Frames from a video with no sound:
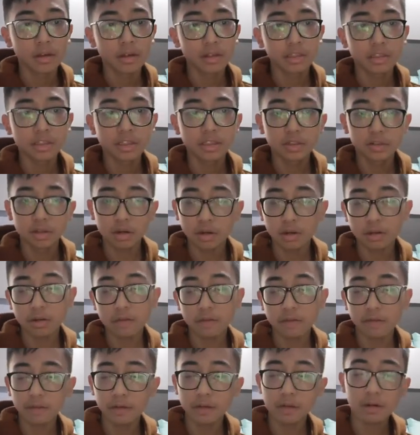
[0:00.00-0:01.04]
a
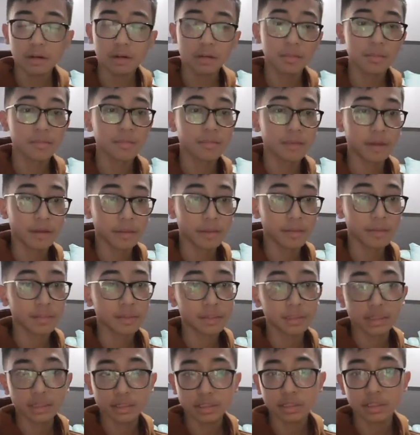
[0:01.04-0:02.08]
geographer,
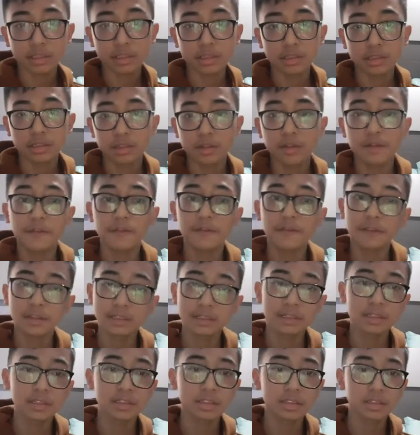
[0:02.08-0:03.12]
mathematician,
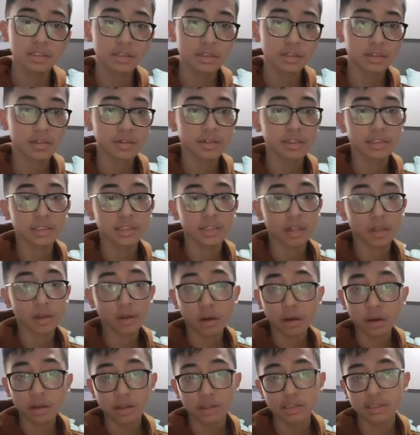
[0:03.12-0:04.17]
physician,
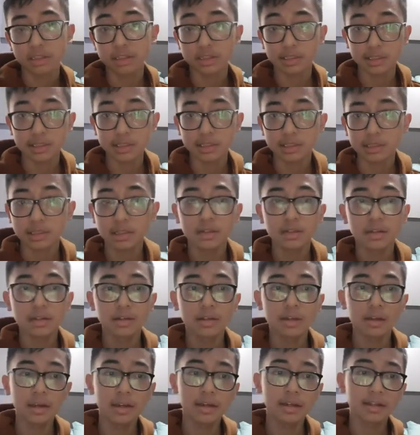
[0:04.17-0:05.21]
psychologist,
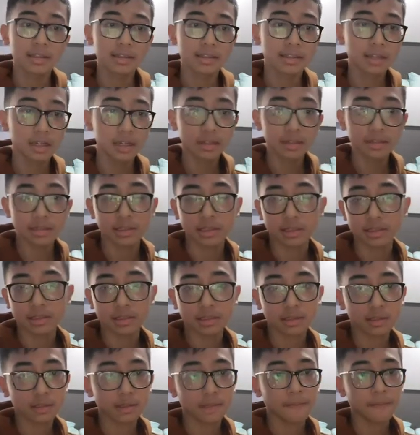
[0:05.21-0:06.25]
and a
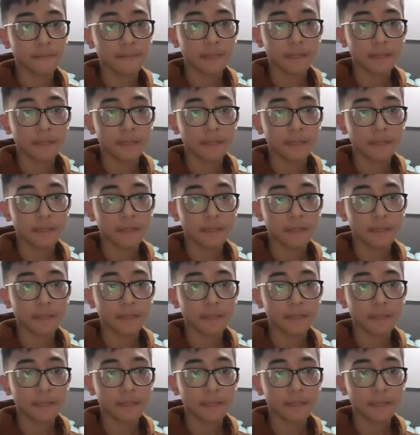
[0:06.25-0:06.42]
scientist.